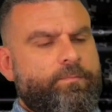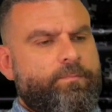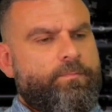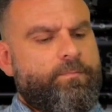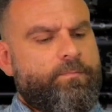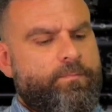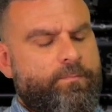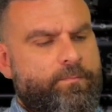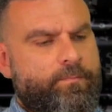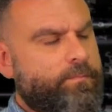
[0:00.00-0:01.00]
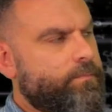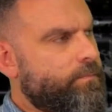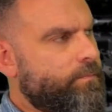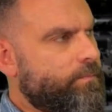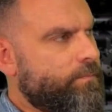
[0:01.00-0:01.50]

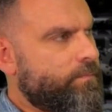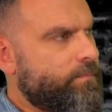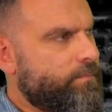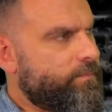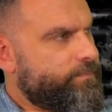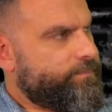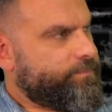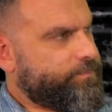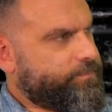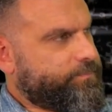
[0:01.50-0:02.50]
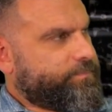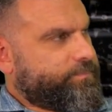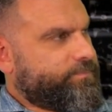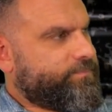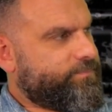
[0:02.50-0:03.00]

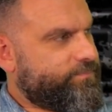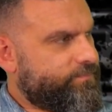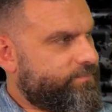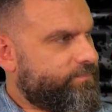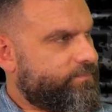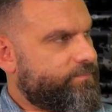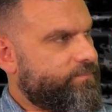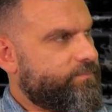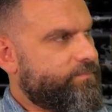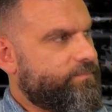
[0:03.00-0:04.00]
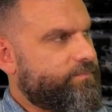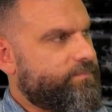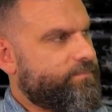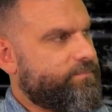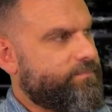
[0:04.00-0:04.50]
This person isn't speaking.